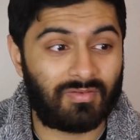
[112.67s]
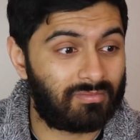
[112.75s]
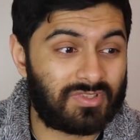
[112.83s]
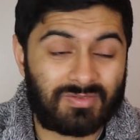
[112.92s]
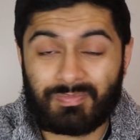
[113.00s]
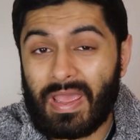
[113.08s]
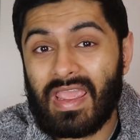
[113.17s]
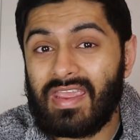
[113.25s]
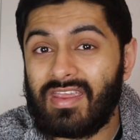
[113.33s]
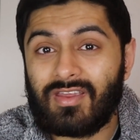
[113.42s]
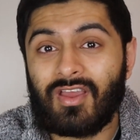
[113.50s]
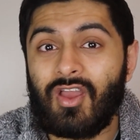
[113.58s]
just
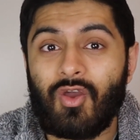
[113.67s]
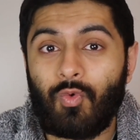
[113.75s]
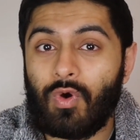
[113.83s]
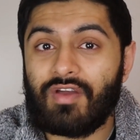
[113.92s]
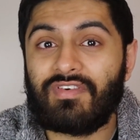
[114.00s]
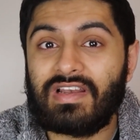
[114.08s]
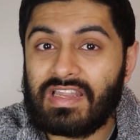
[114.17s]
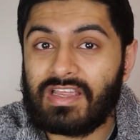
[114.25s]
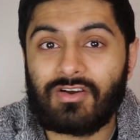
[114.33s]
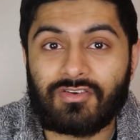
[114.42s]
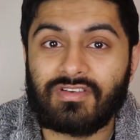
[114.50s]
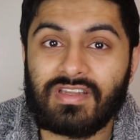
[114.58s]
pay whatever
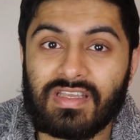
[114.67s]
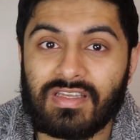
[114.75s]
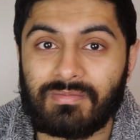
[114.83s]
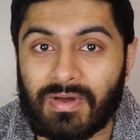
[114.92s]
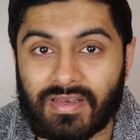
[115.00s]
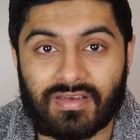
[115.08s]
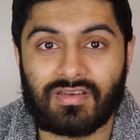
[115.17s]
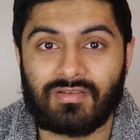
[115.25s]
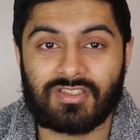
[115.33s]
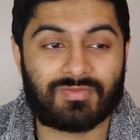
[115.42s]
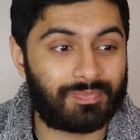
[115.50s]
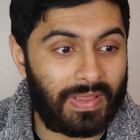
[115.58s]
Leon need, man.
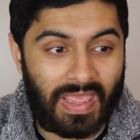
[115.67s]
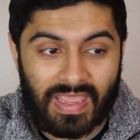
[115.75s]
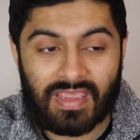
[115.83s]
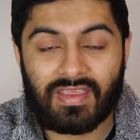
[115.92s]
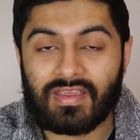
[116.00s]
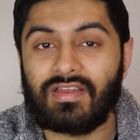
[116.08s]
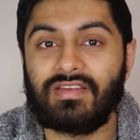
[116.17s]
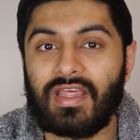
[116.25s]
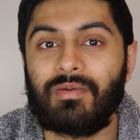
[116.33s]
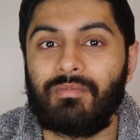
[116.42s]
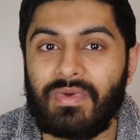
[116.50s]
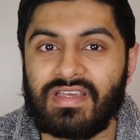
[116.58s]
Just pay
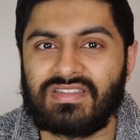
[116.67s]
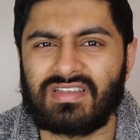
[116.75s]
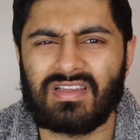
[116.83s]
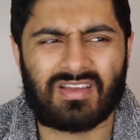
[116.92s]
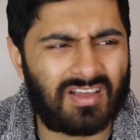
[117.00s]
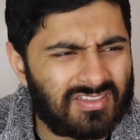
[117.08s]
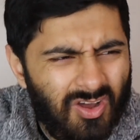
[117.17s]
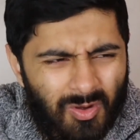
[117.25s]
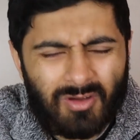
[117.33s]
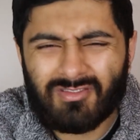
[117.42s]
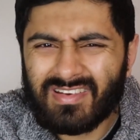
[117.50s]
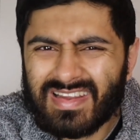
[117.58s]
them basically. Cause
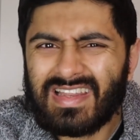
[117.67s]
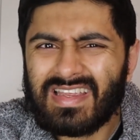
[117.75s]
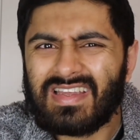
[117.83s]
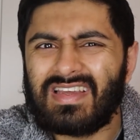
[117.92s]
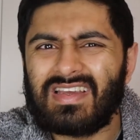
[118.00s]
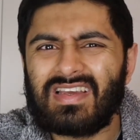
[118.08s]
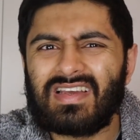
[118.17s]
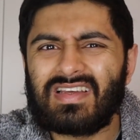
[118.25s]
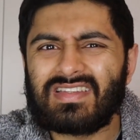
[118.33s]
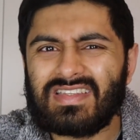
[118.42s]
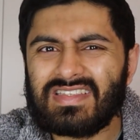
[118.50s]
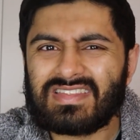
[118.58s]
really,
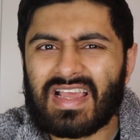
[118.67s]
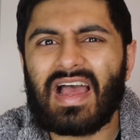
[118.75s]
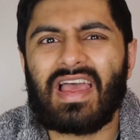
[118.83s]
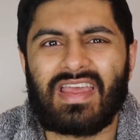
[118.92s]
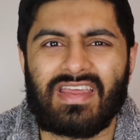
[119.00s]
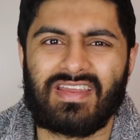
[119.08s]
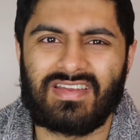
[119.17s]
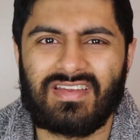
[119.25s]
this guy,